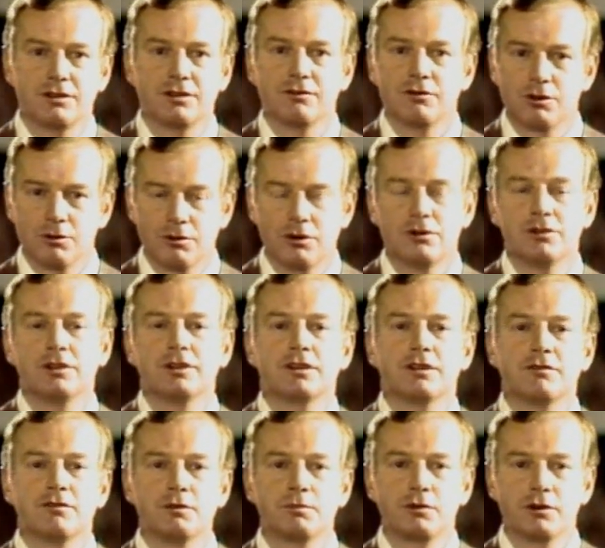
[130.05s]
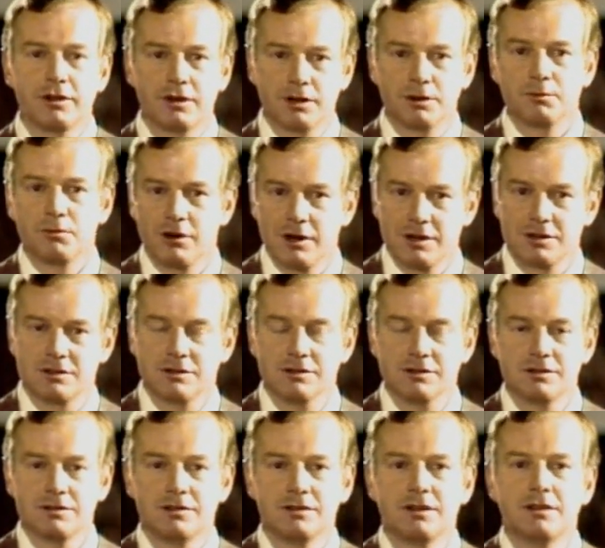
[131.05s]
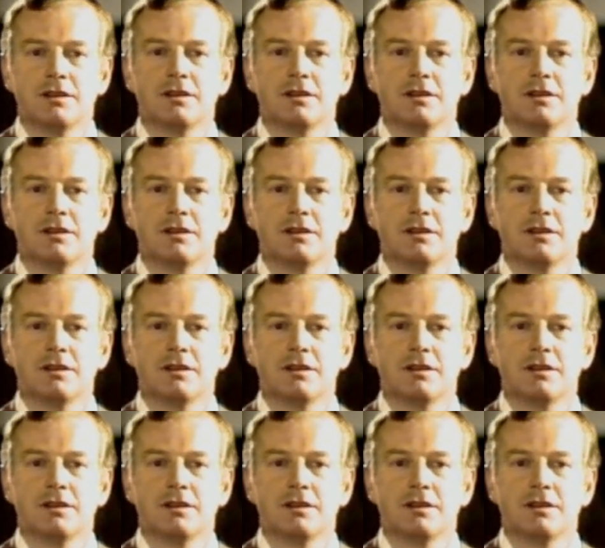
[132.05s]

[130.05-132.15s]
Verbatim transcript: of the rolling of the printing presses.